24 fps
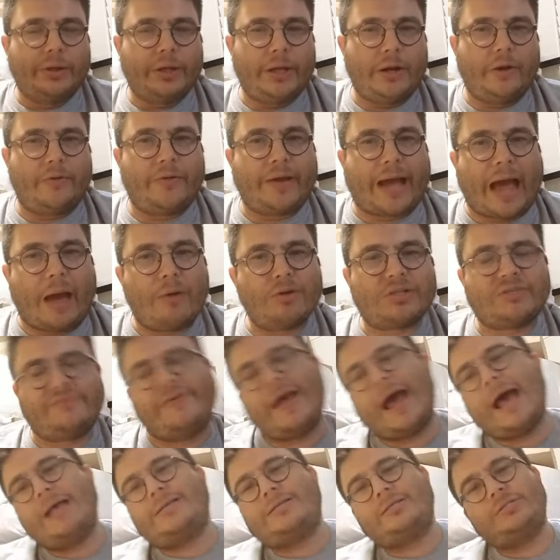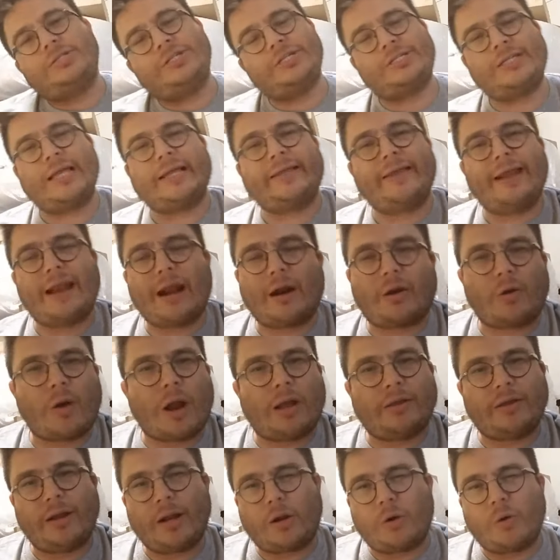You know, the guy was fast, just like Delacroix.
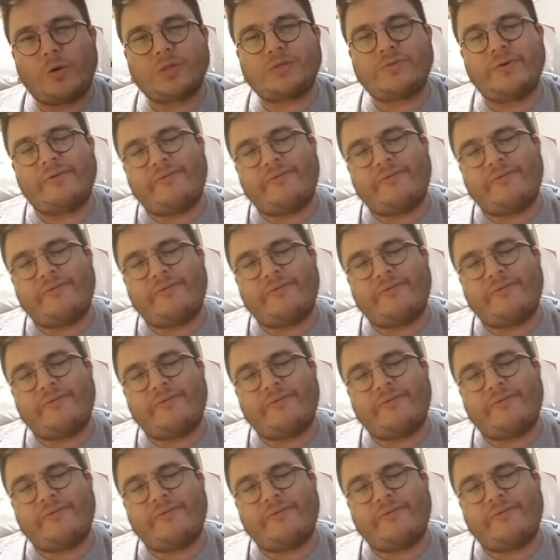Delacroix was very